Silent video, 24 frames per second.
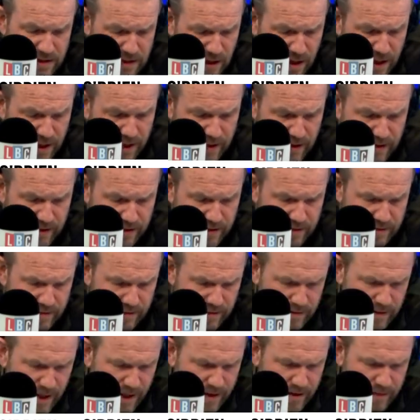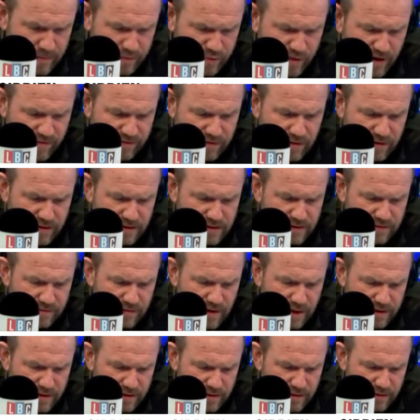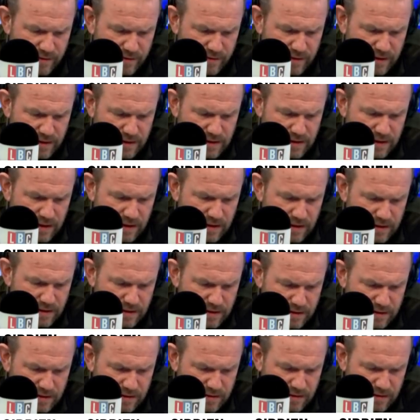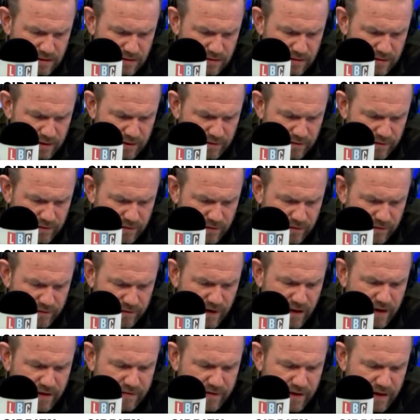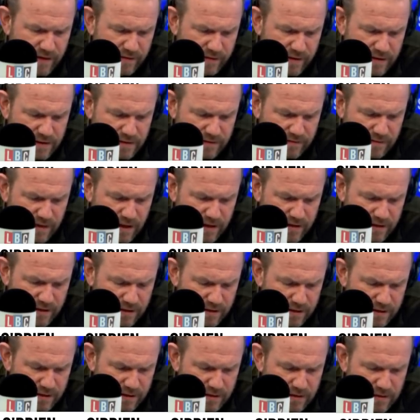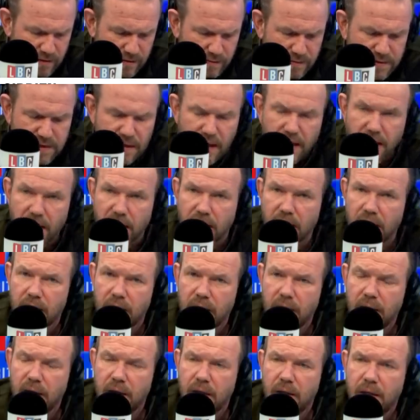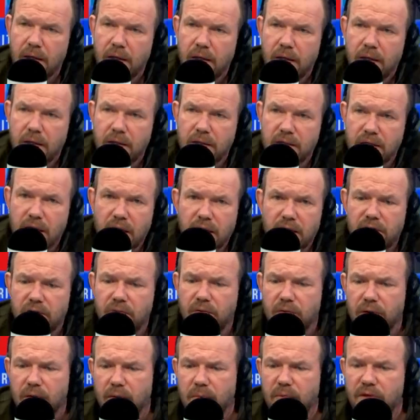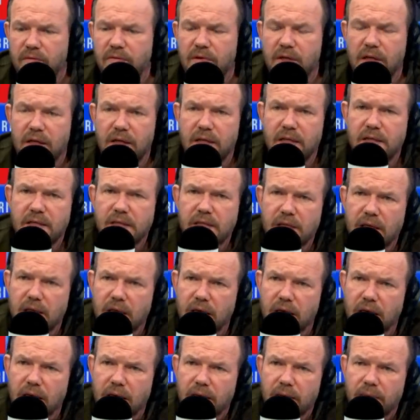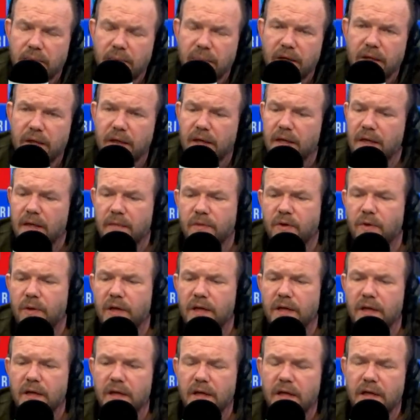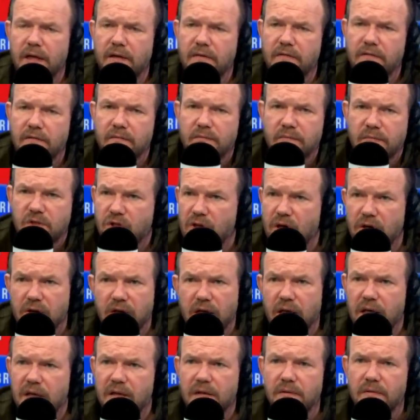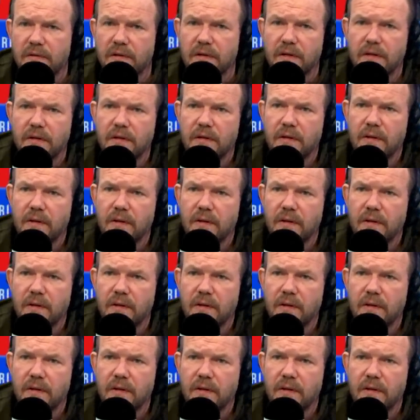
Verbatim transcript: slightly at the prevalence of London on these lists, three, four, five areas of London in the top ten, because I'd have thought it would be really easy here. But then I'm quite naive, stroke ignorant,